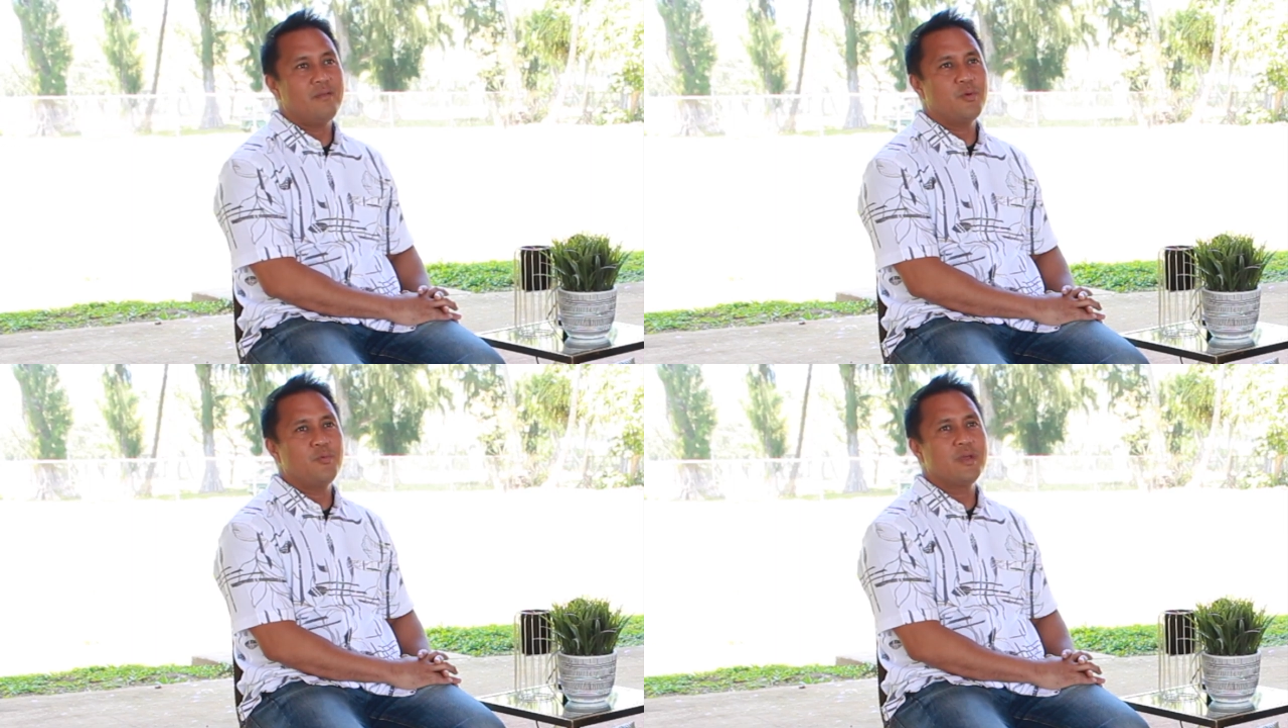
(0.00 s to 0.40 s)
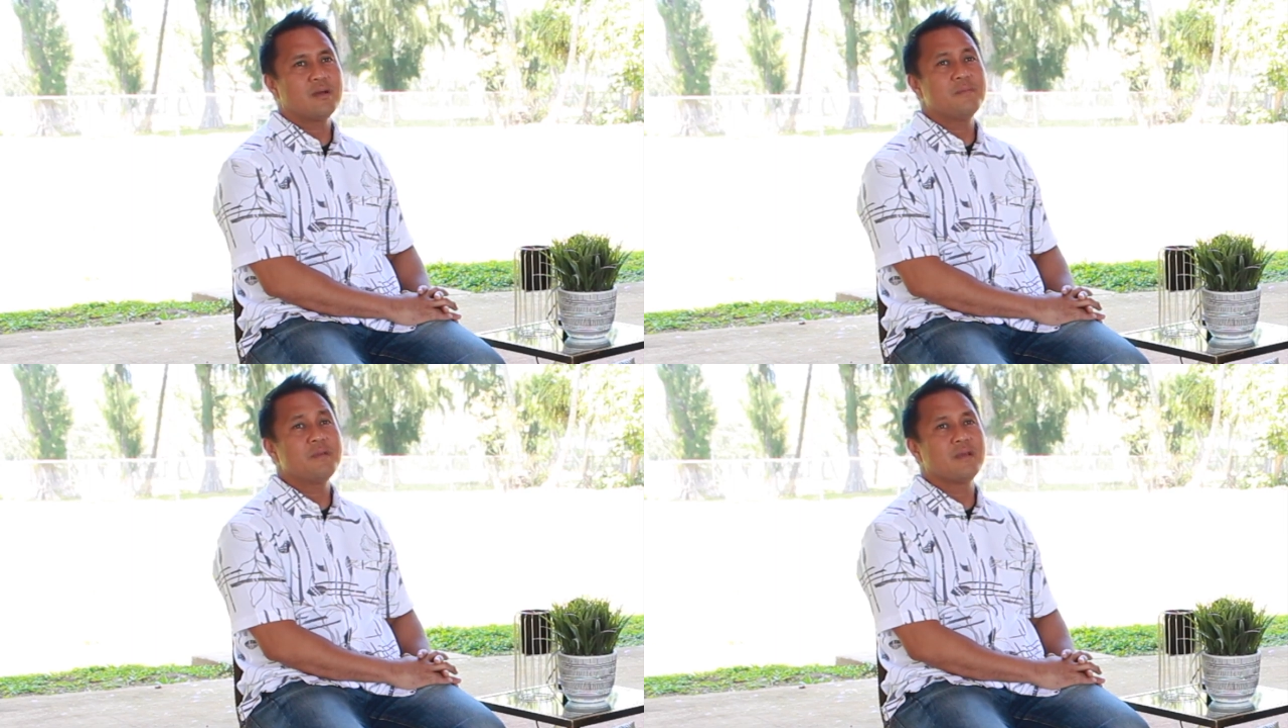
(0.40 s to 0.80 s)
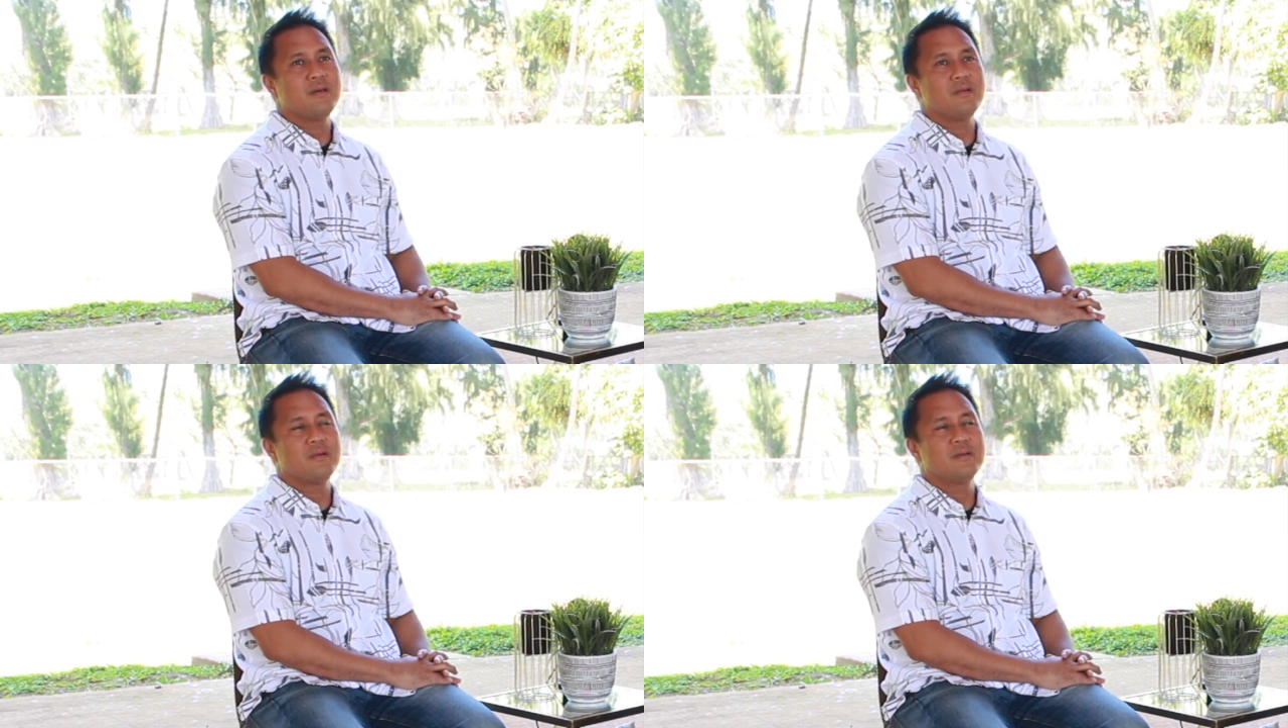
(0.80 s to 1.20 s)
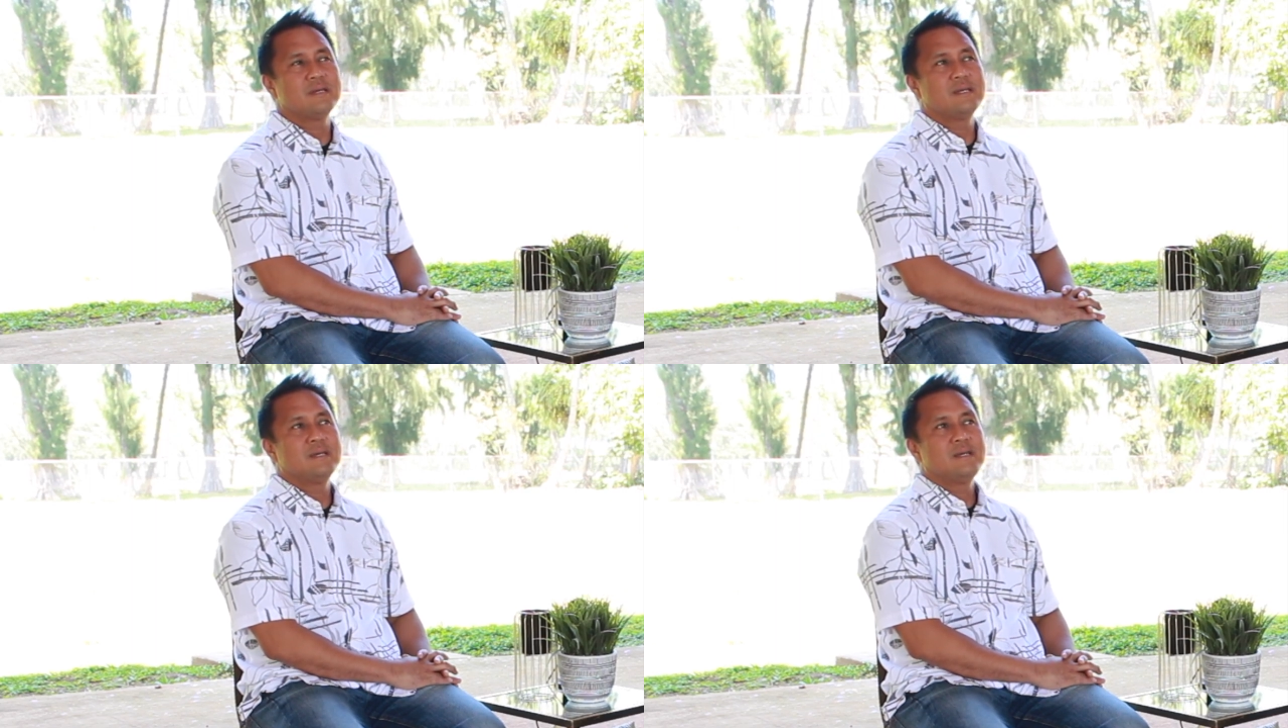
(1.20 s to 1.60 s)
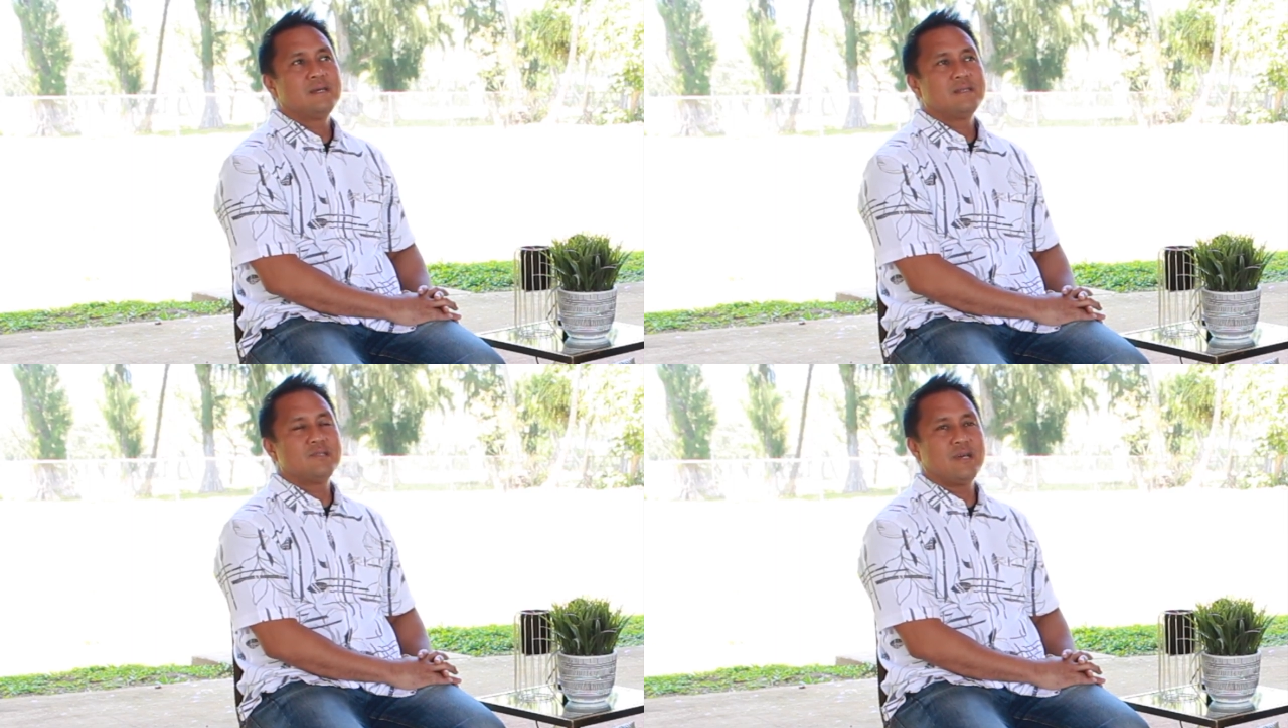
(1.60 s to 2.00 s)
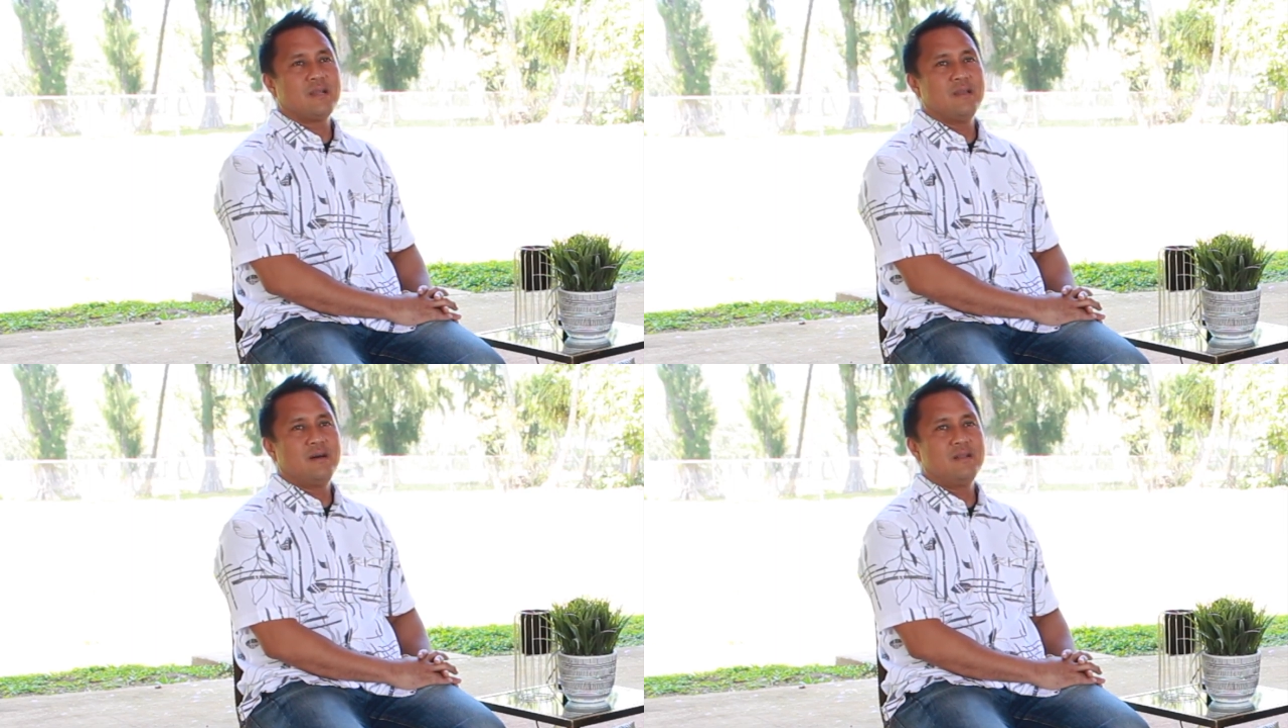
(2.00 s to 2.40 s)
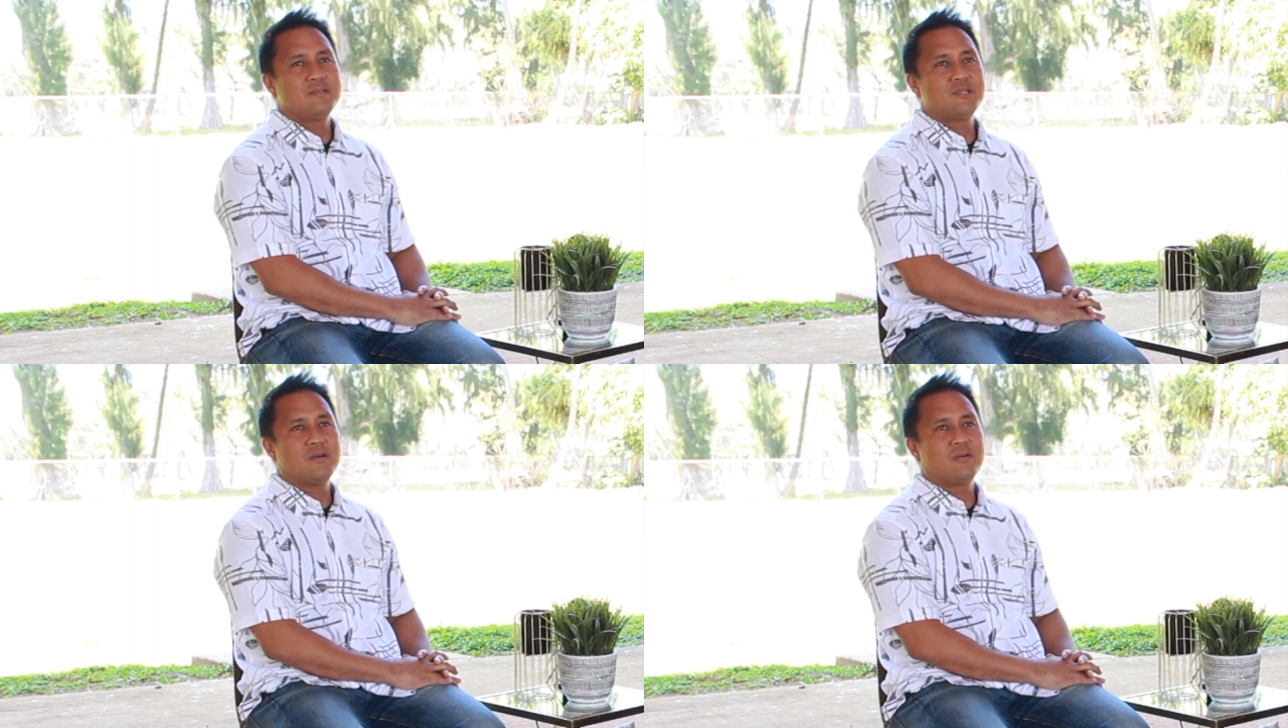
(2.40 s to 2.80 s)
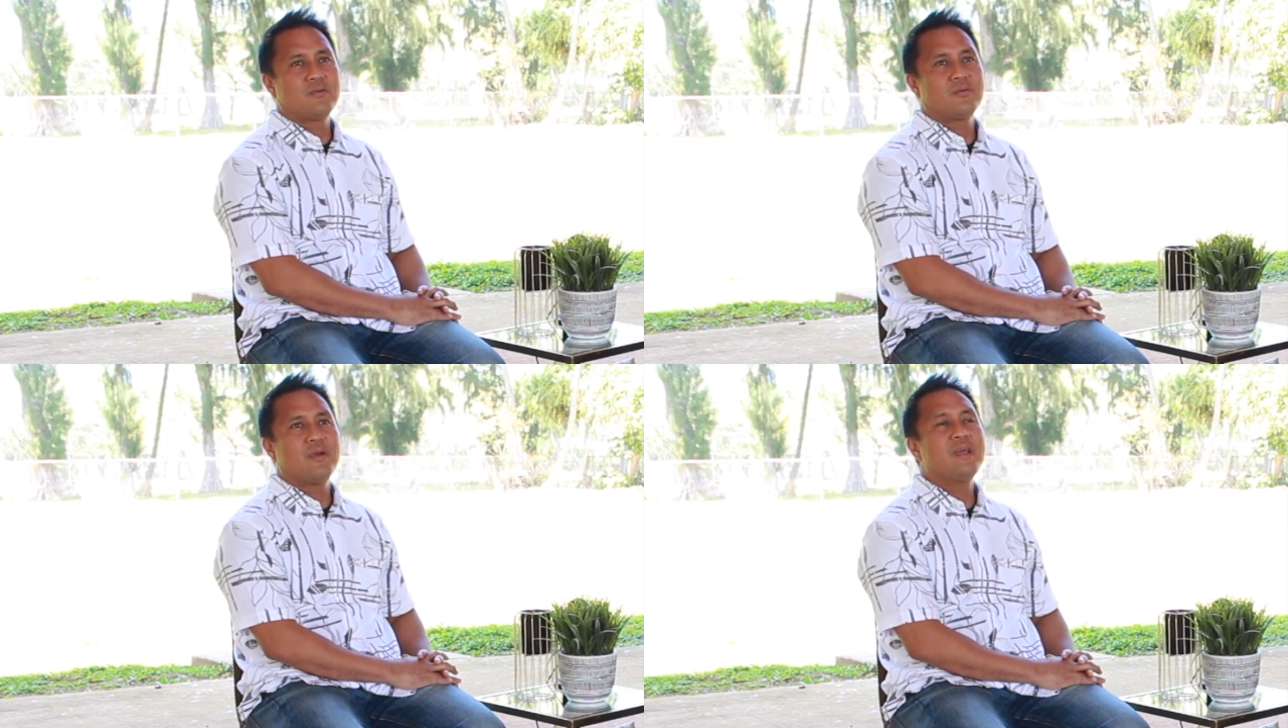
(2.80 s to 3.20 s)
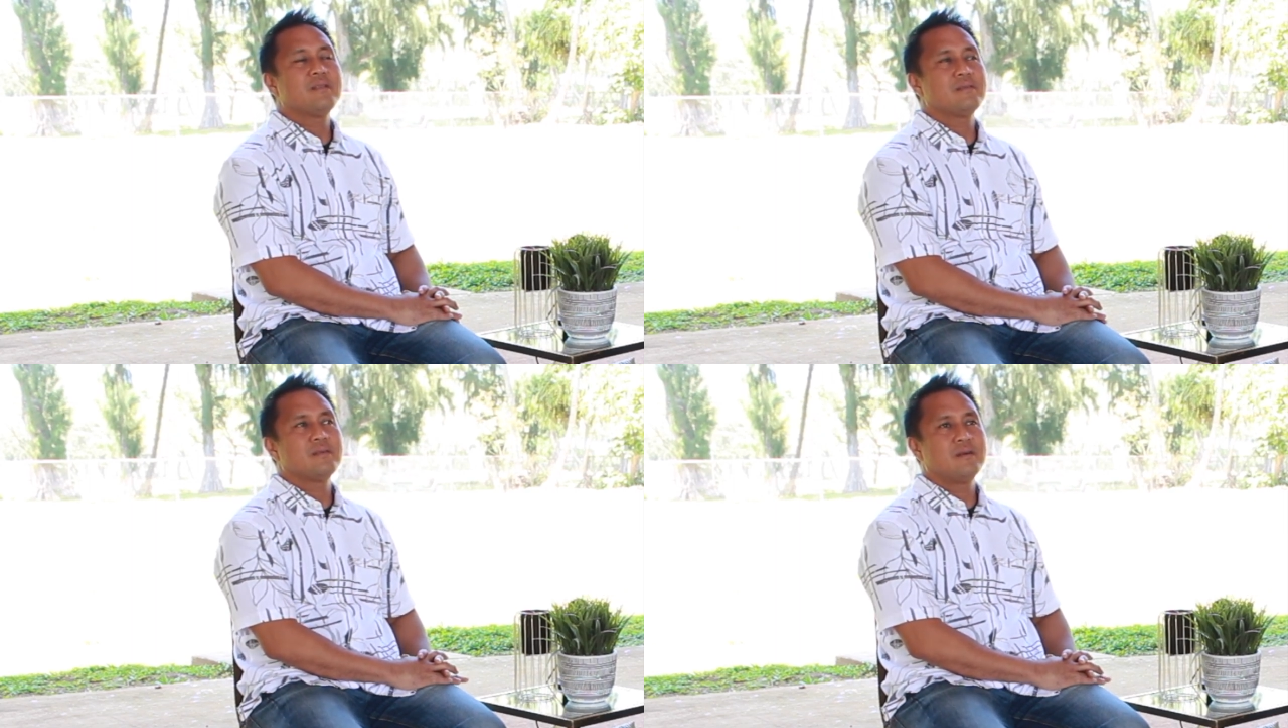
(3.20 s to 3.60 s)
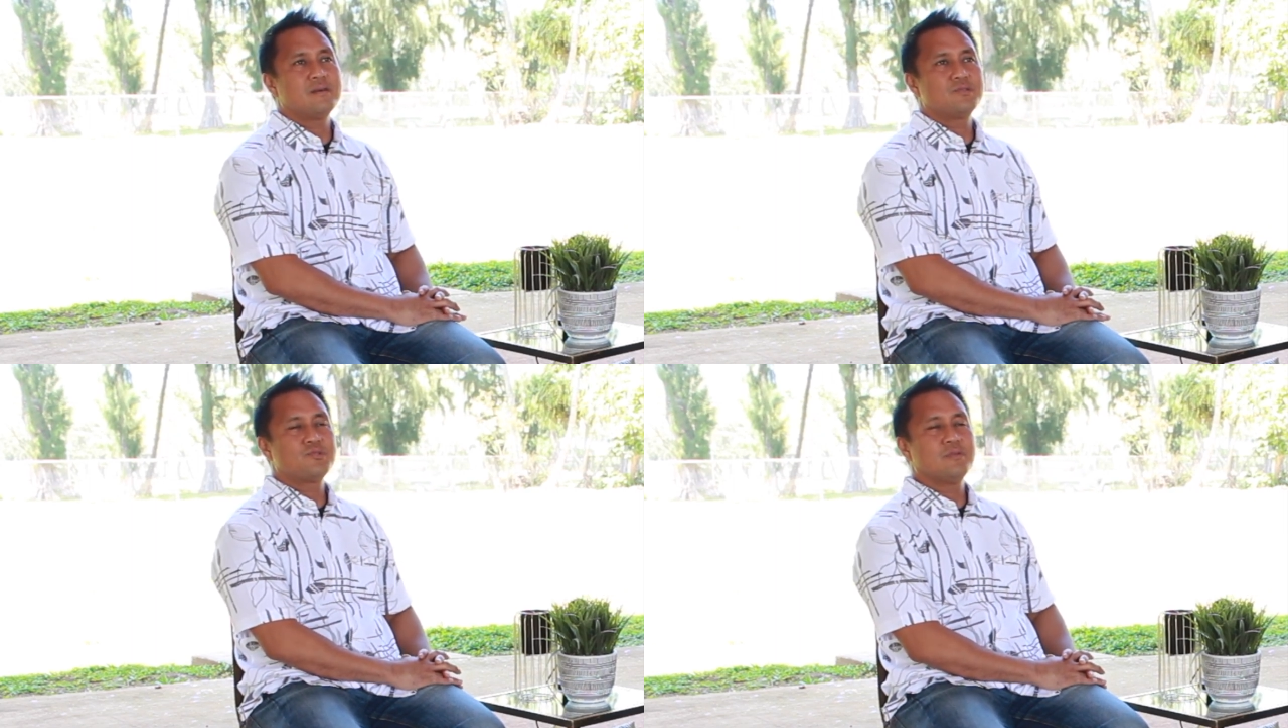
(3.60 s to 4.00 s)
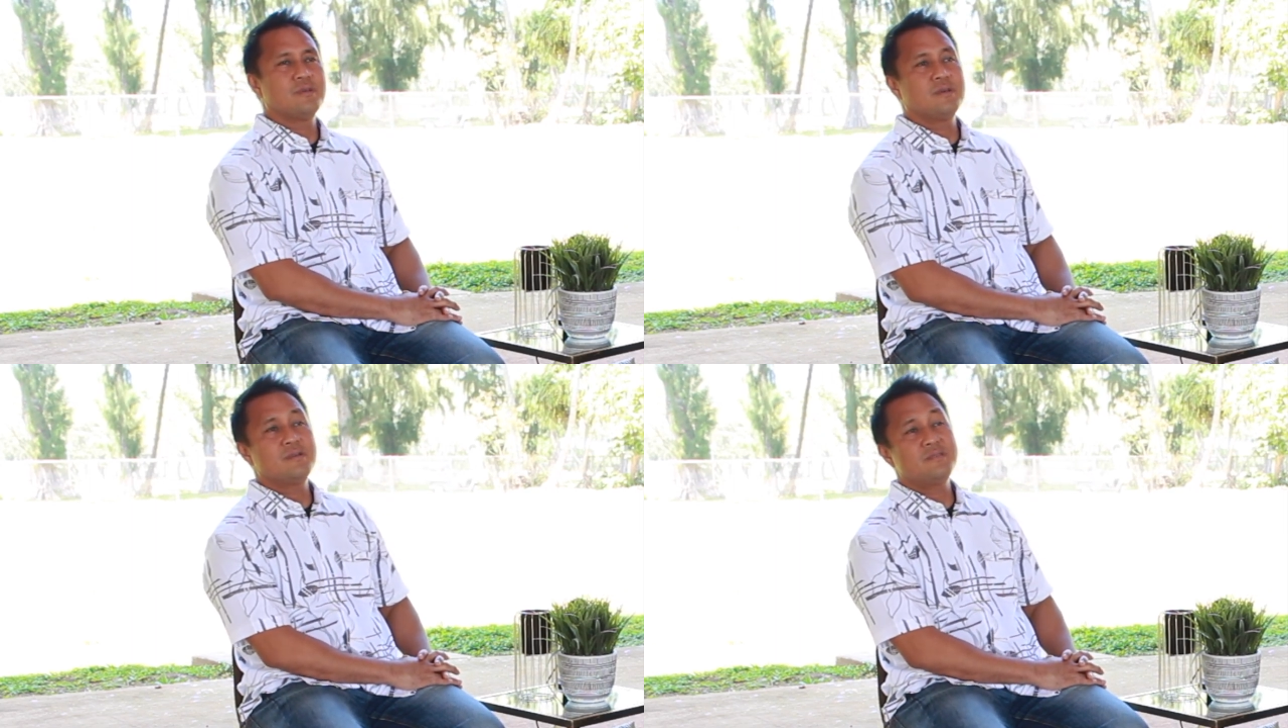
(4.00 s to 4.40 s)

When we come together to acknowledge how great God truly